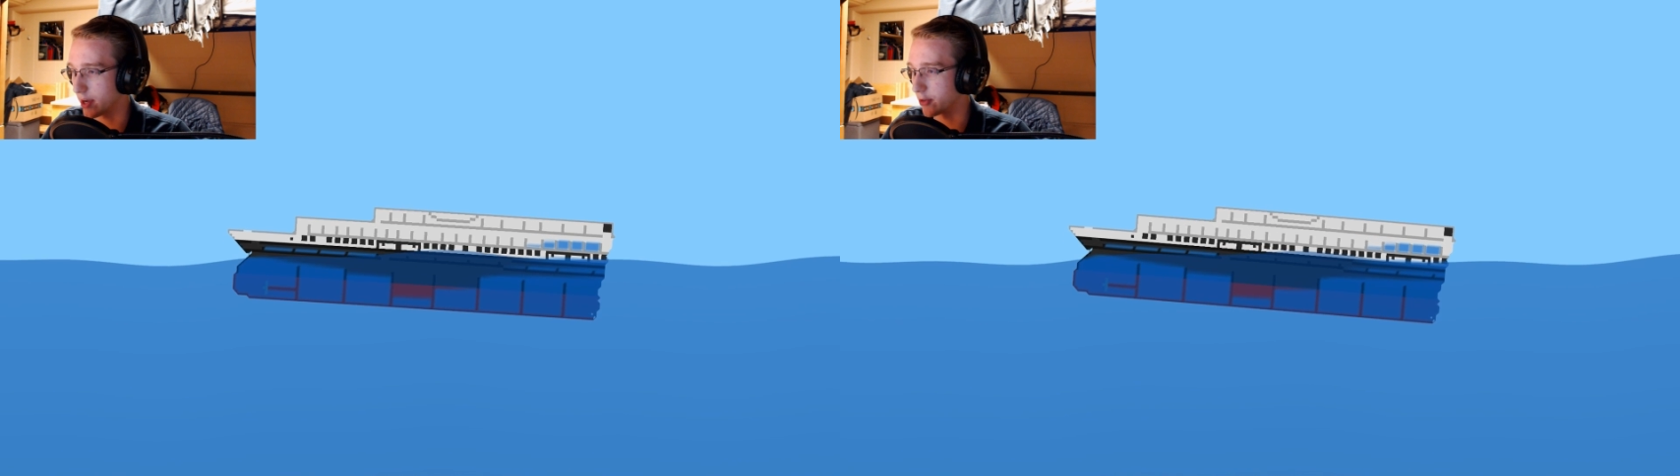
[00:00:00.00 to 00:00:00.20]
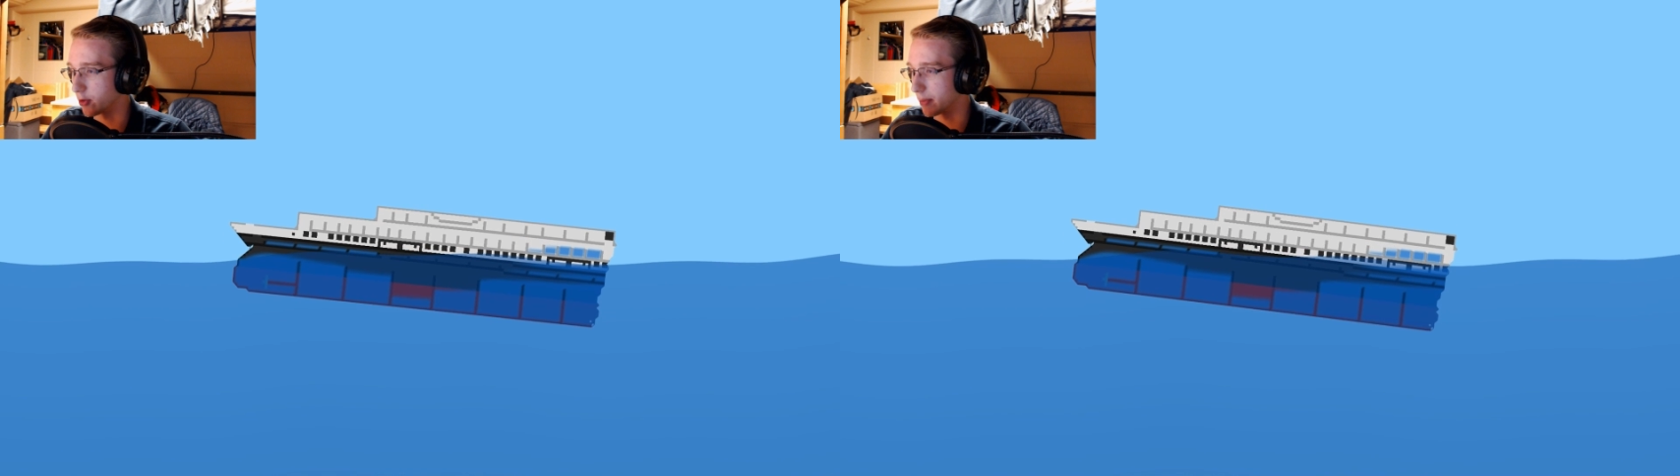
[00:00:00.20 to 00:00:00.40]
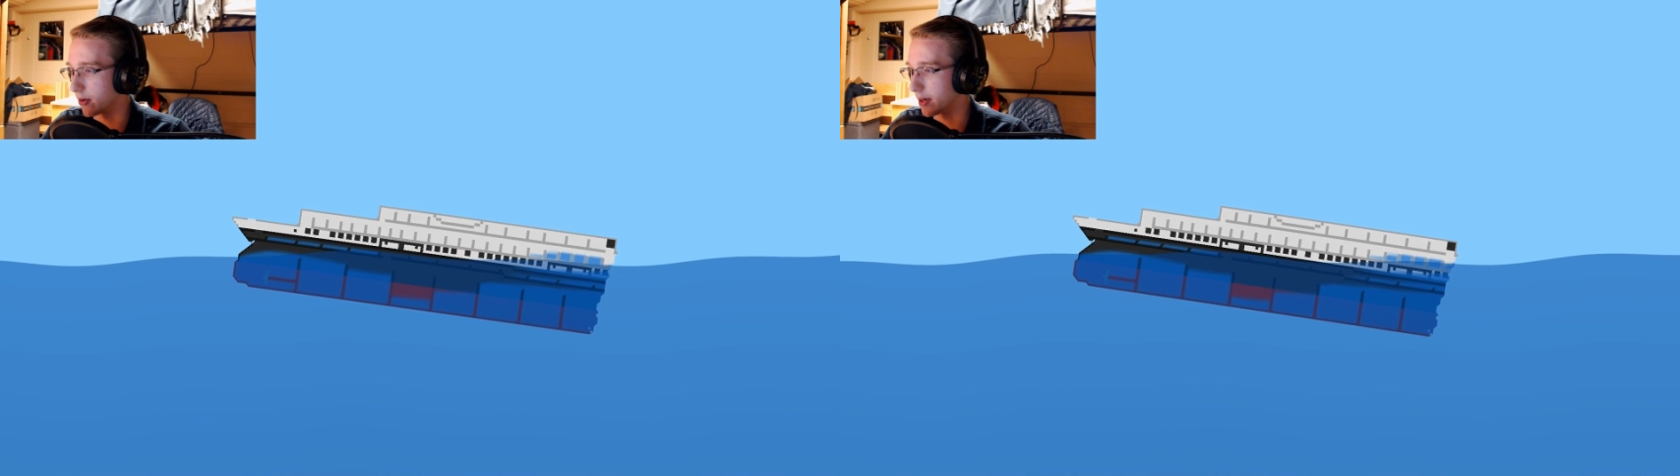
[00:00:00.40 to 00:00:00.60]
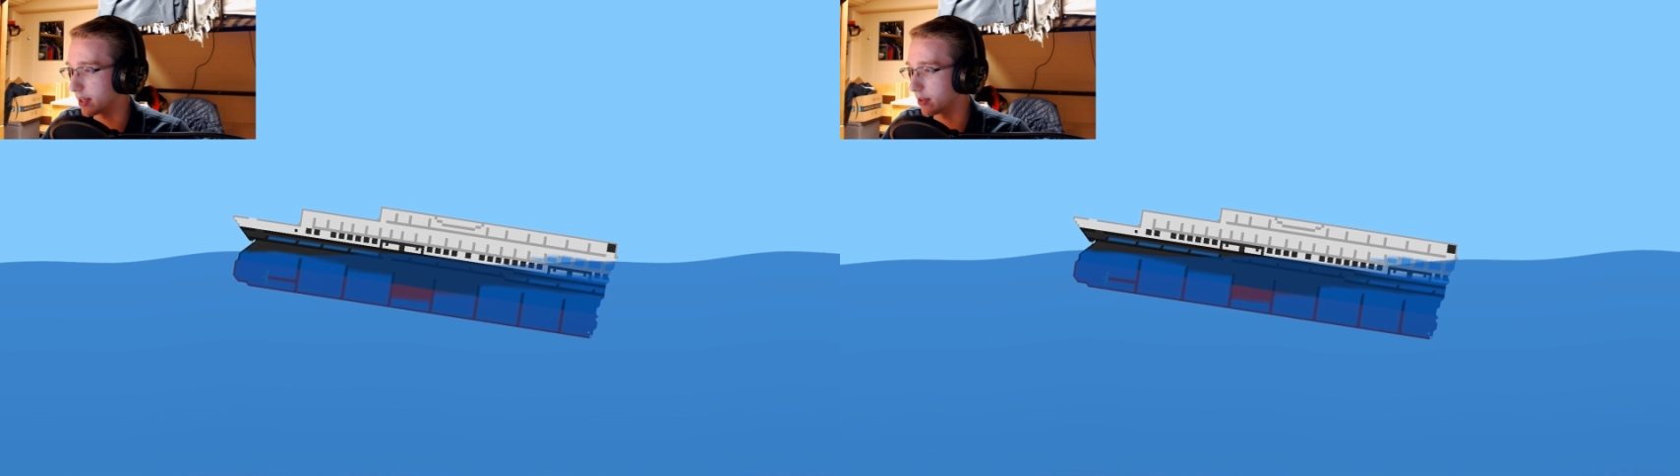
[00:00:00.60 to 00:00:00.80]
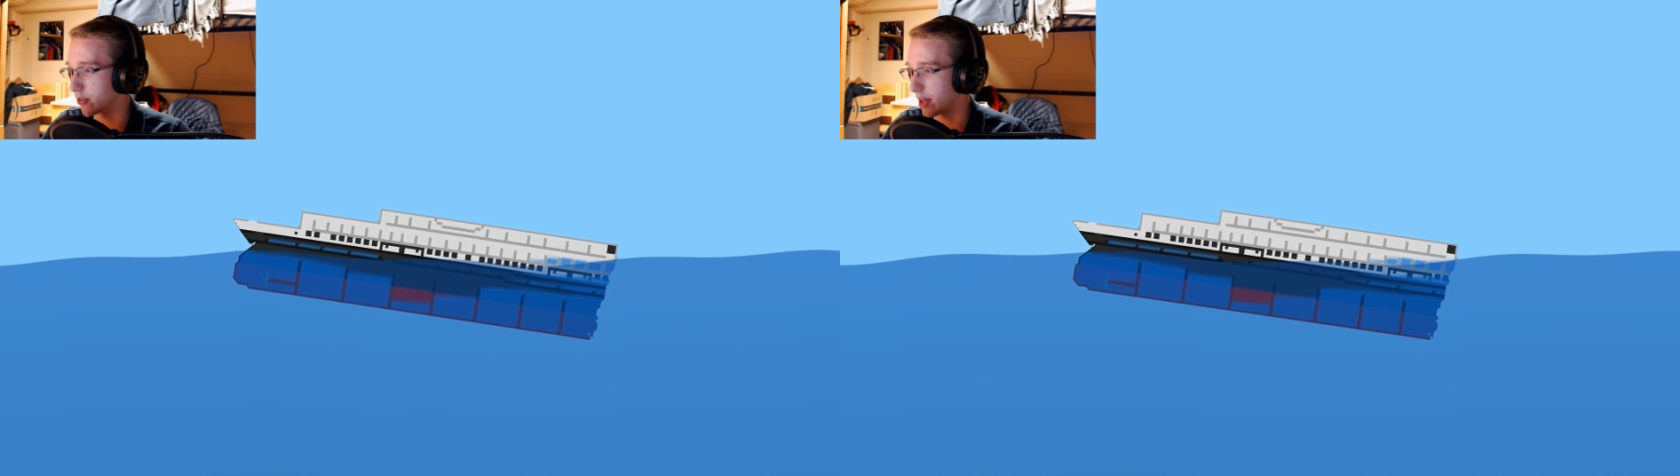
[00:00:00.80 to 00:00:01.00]
guys about
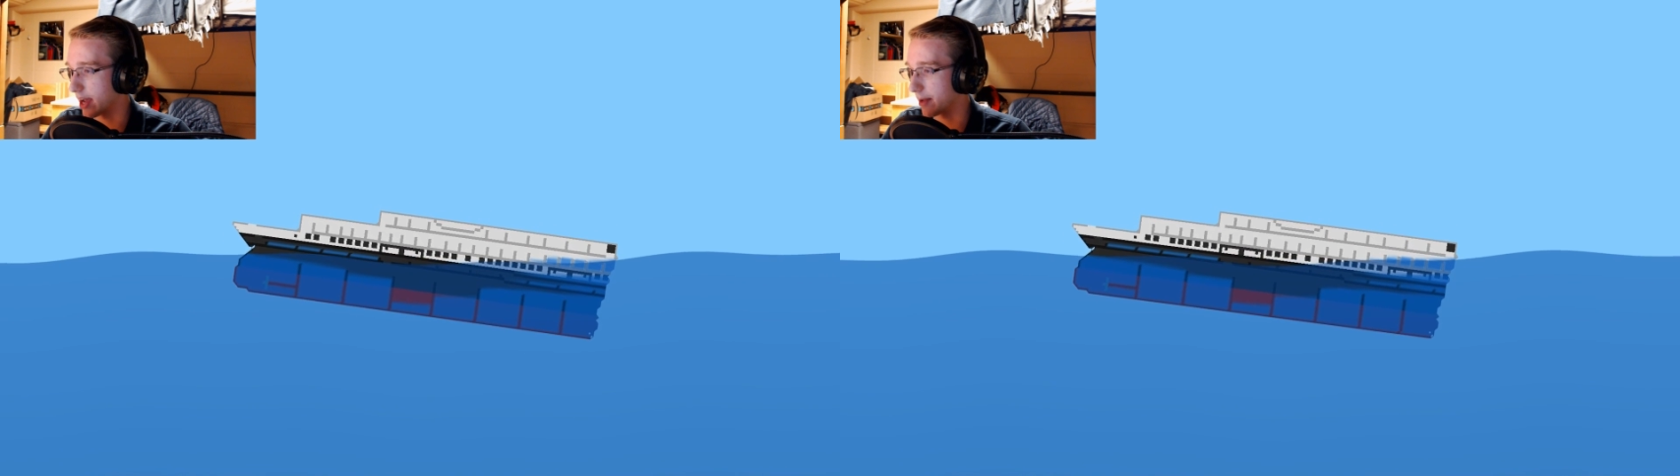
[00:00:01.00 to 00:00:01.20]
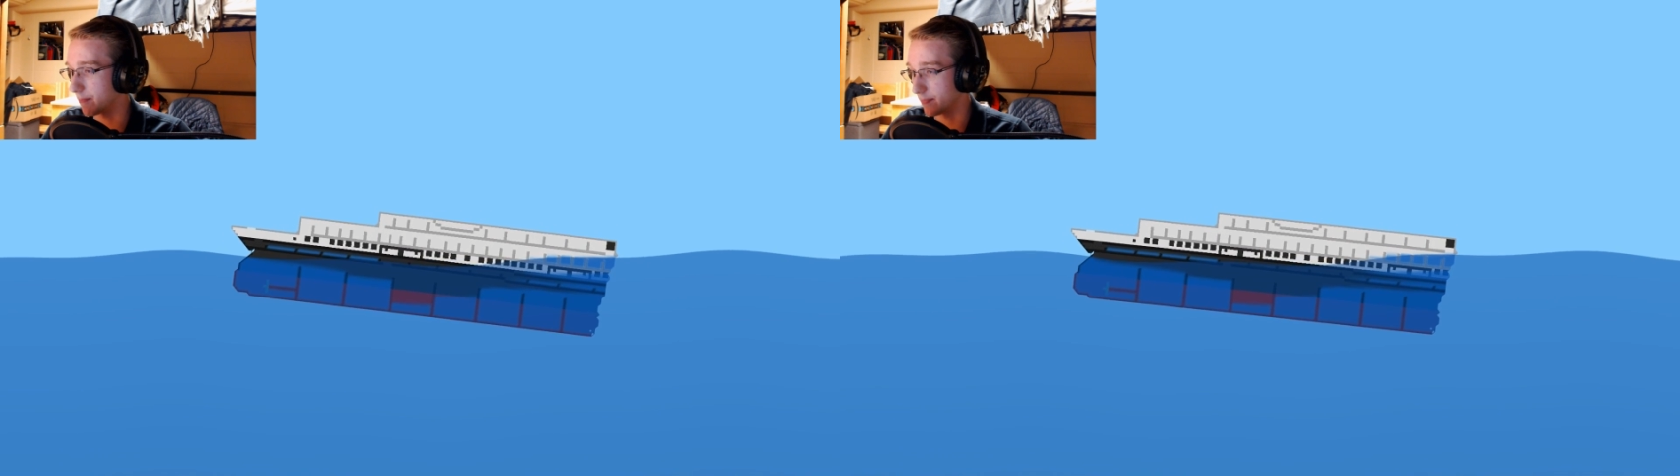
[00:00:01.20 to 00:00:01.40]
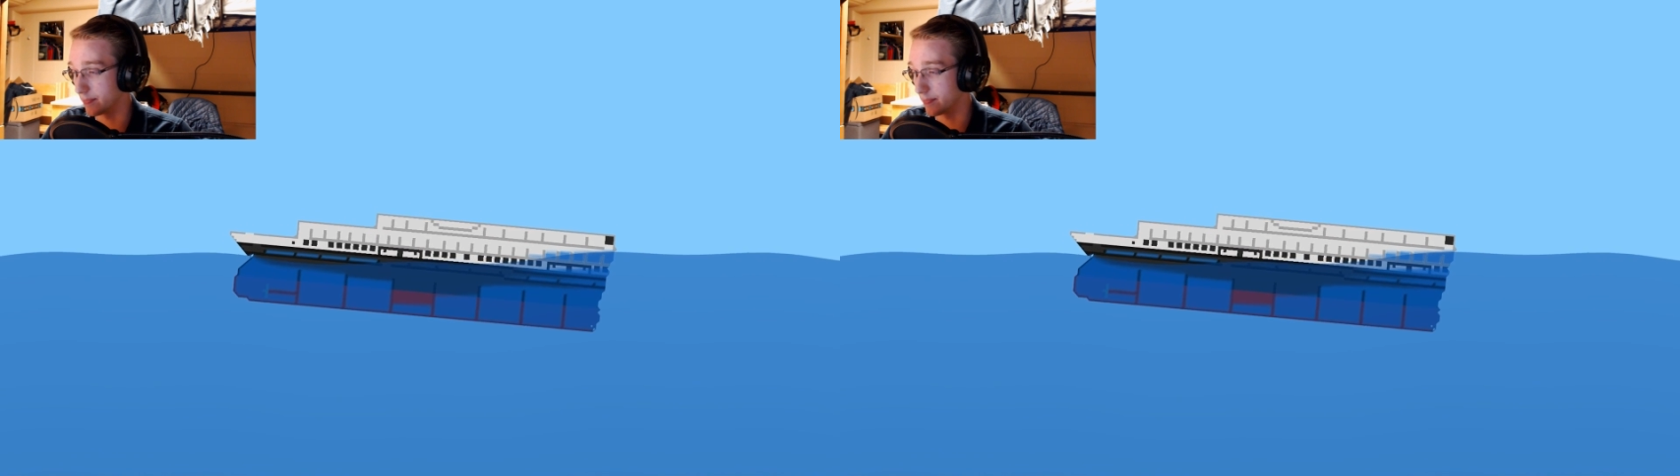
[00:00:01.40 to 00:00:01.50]
is that,